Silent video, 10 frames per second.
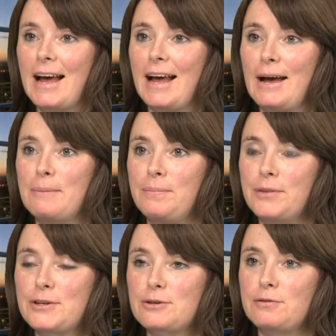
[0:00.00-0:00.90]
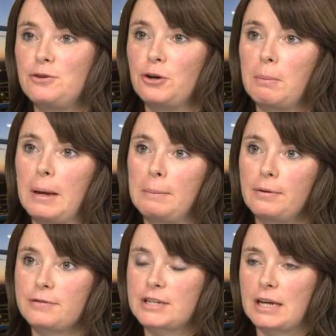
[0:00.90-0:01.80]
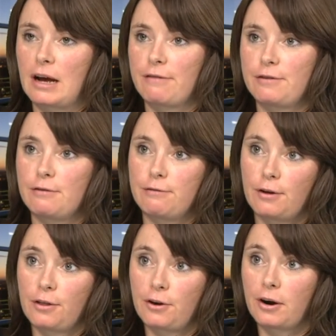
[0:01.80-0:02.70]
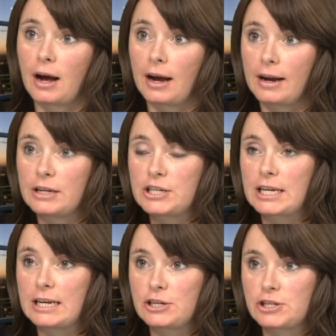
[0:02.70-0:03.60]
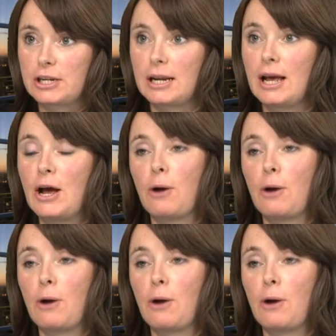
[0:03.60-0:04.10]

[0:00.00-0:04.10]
So if you're a member of staff in further or higher education,